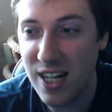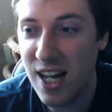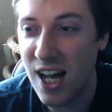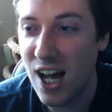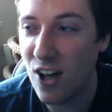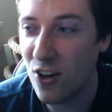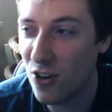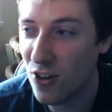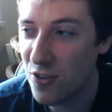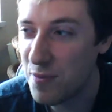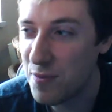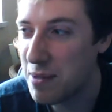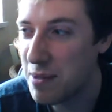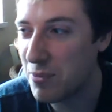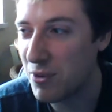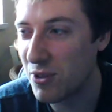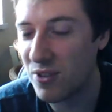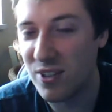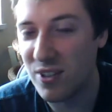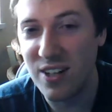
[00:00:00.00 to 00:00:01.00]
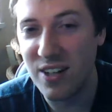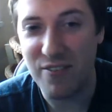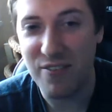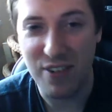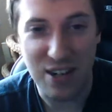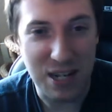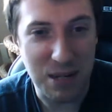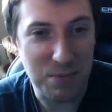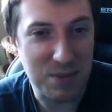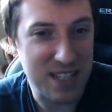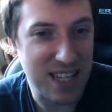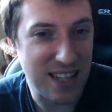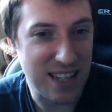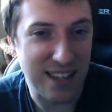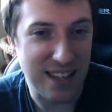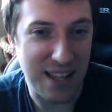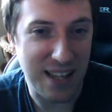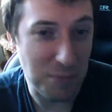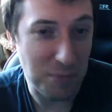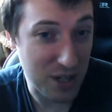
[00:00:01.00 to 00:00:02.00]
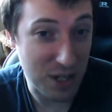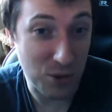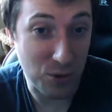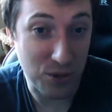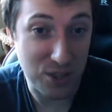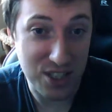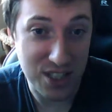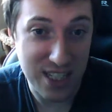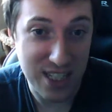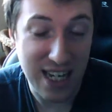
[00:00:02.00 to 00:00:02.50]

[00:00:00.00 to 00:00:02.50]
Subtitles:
A lot of people very upset that their pre-orders